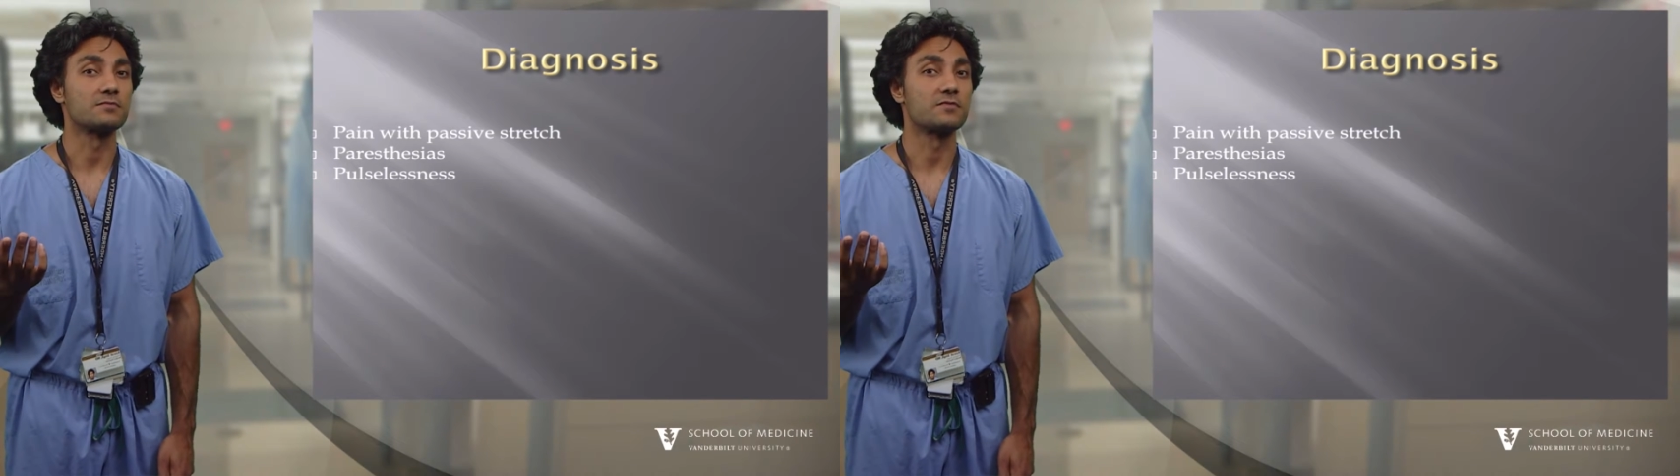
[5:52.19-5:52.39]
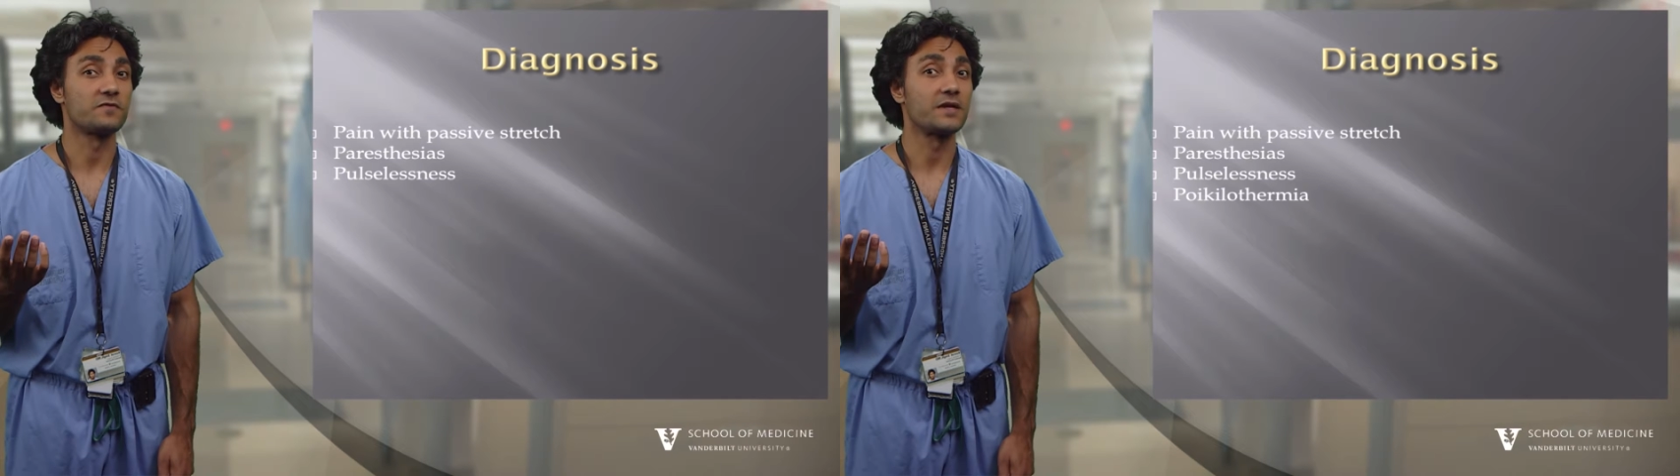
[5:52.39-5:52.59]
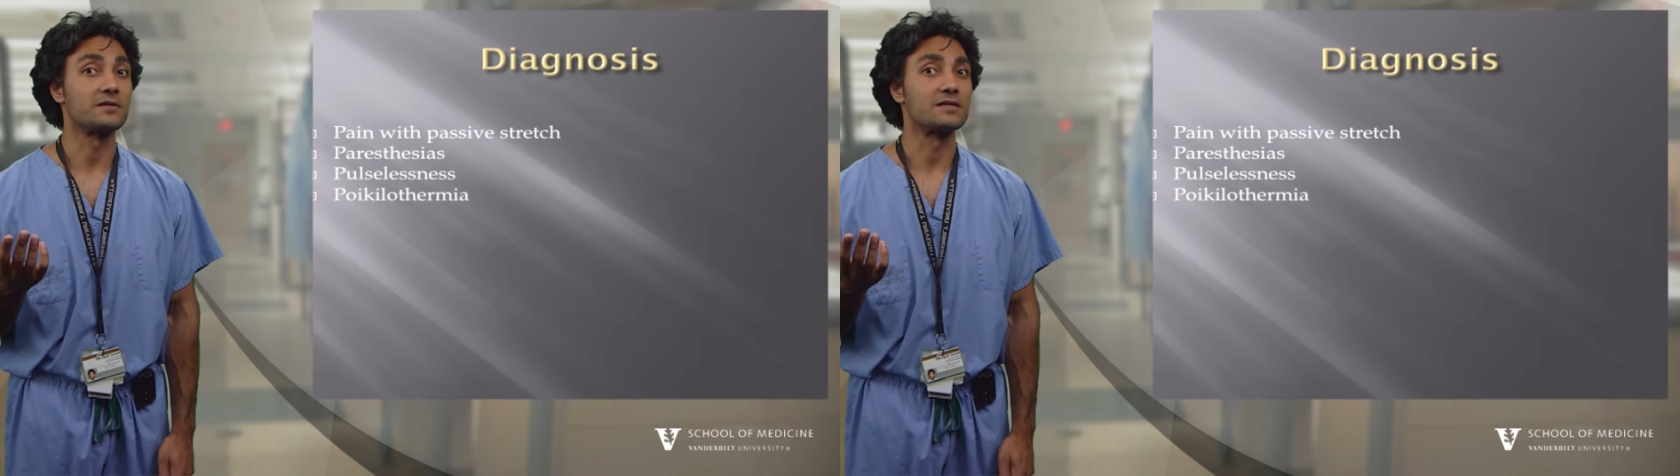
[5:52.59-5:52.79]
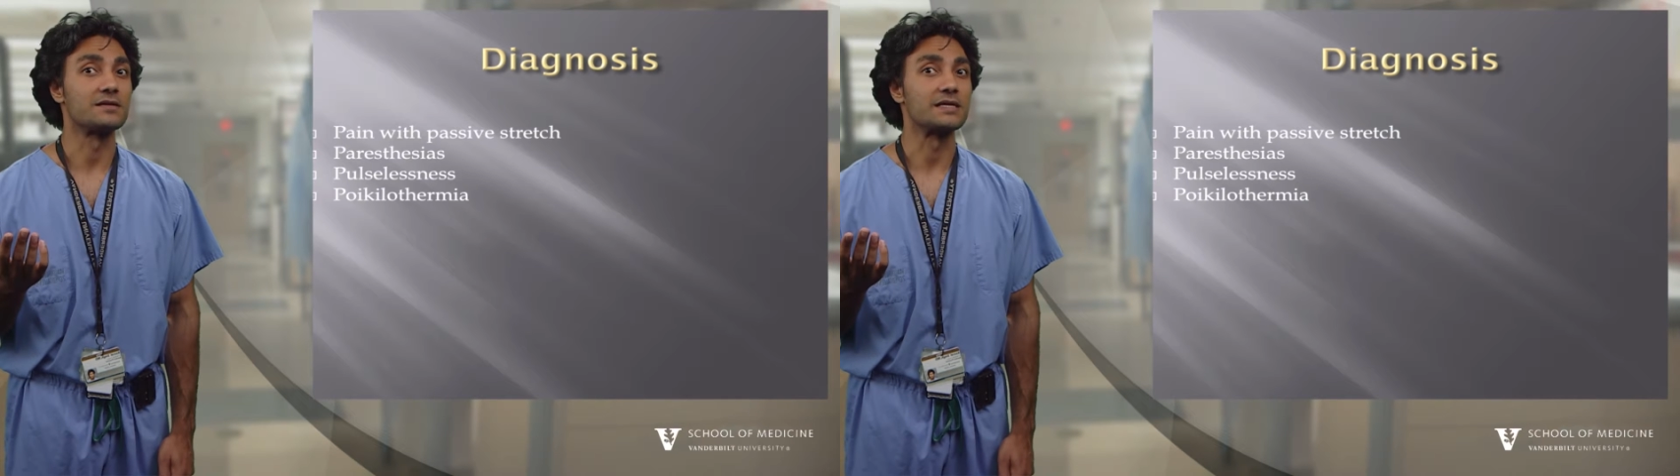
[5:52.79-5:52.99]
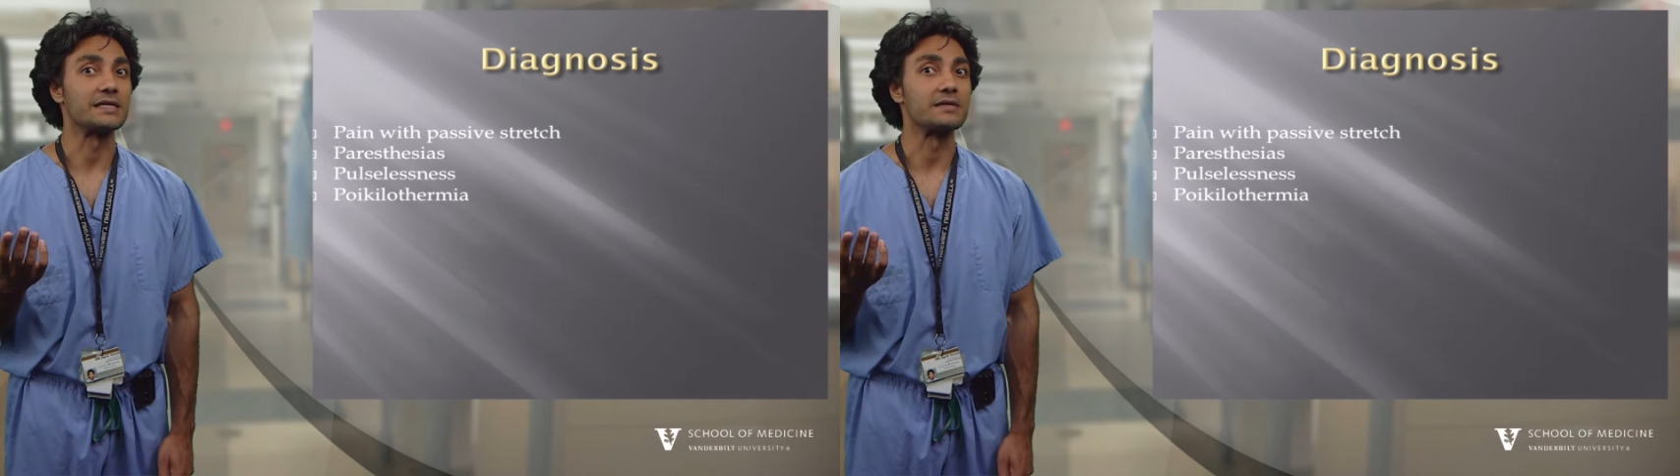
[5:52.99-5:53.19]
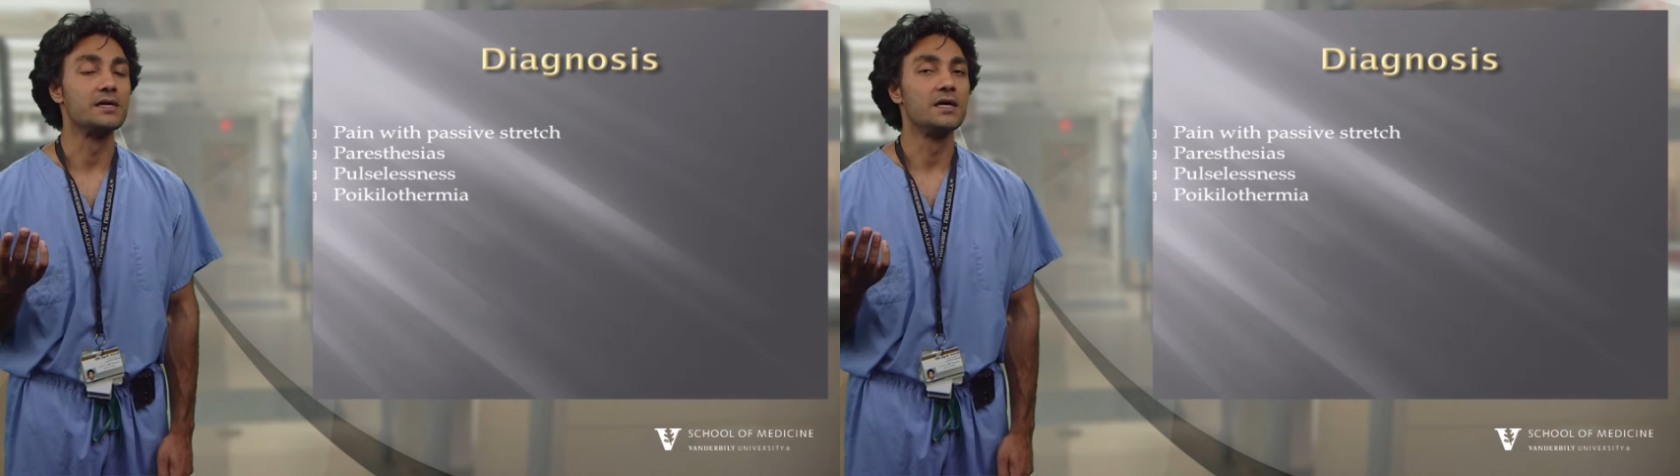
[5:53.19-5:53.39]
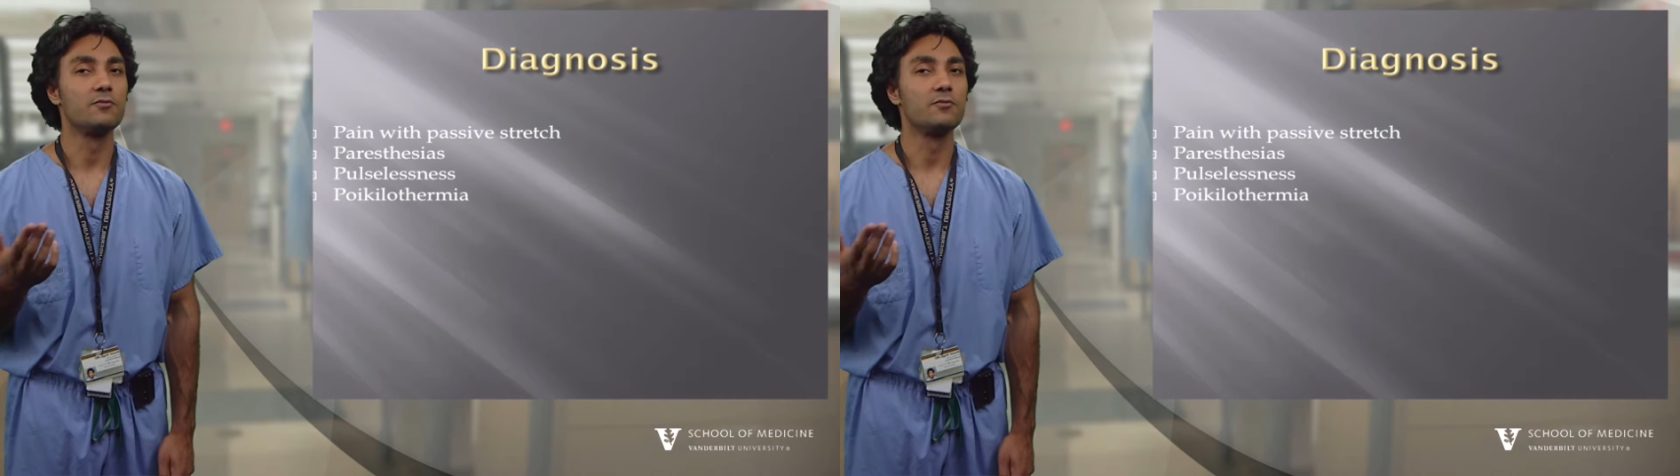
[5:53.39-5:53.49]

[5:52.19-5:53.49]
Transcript: fairly delayed.